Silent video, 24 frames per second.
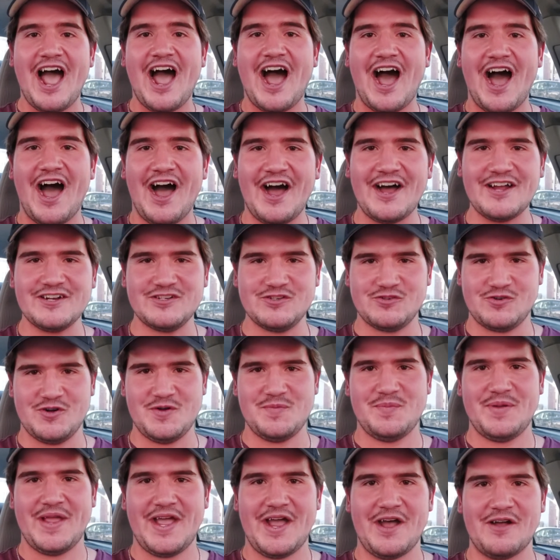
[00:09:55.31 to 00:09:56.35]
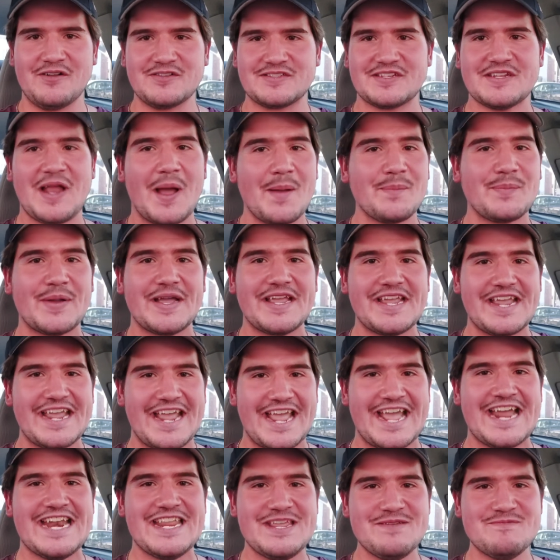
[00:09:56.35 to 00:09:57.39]
100 pounds, not by
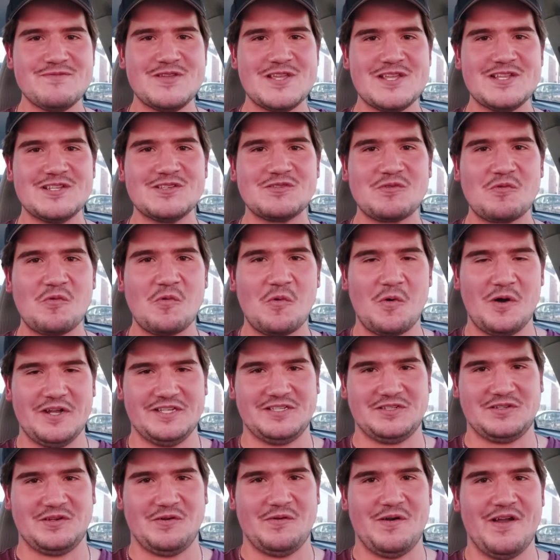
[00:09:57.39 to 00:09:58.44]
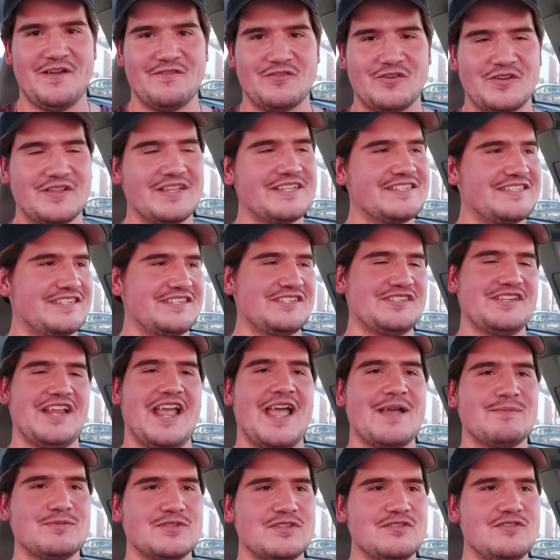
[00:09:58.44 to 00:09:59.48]
any means whatsoever. It's just
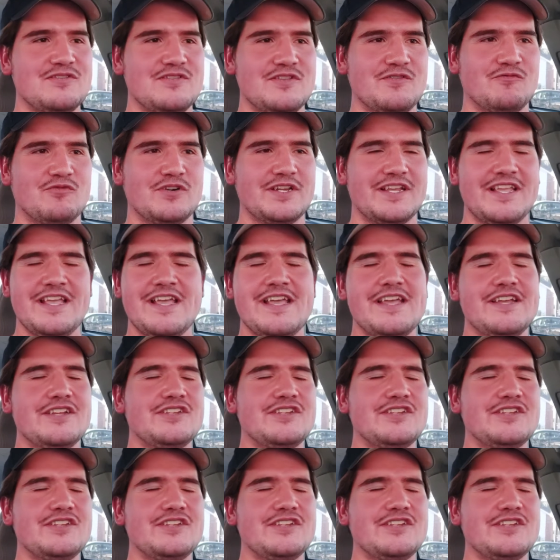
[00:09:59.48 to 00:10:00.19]
absolutely ridiculous.